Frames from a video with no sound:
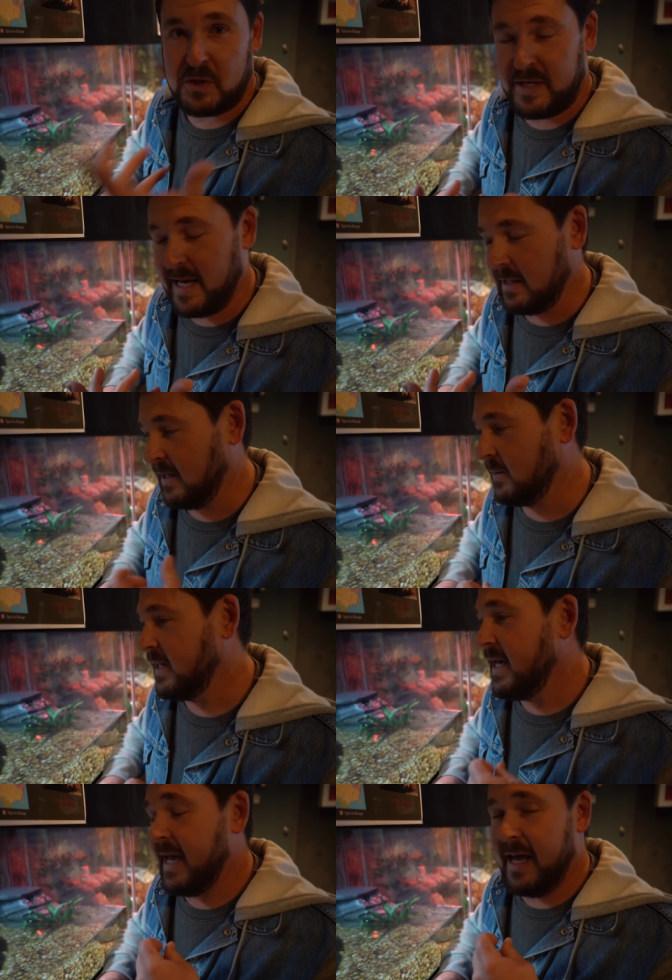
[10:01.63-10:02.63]
or yellow,
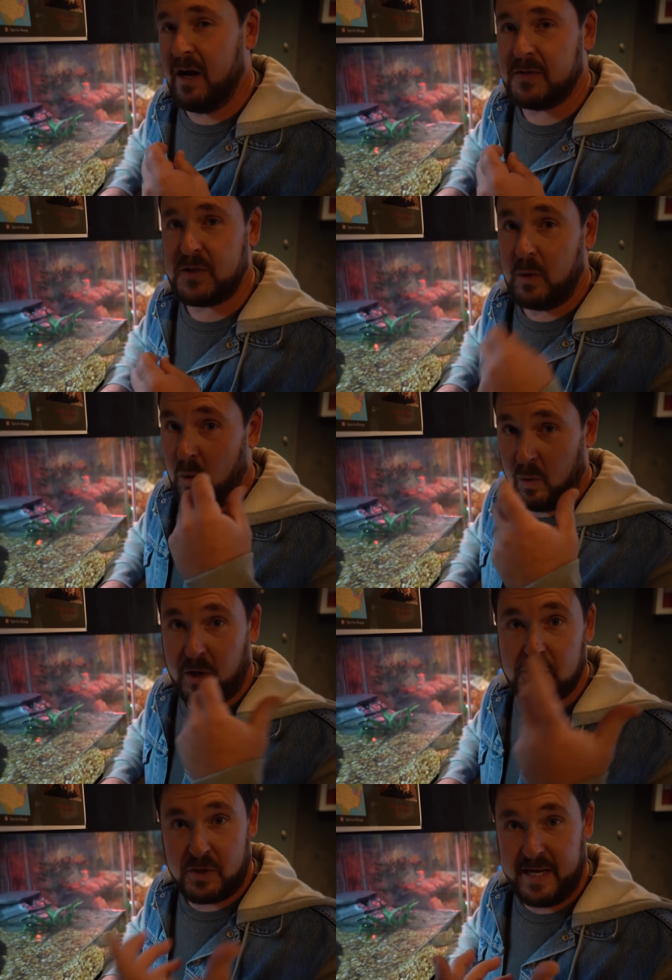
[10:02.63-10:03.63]
and also
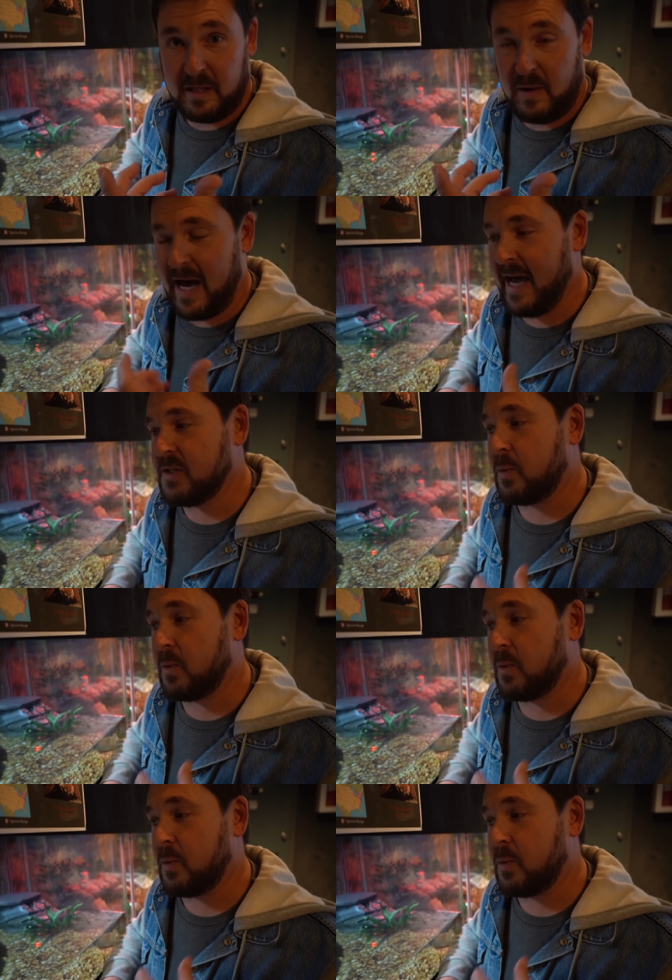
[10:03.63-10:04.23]
orange or yellow eyes,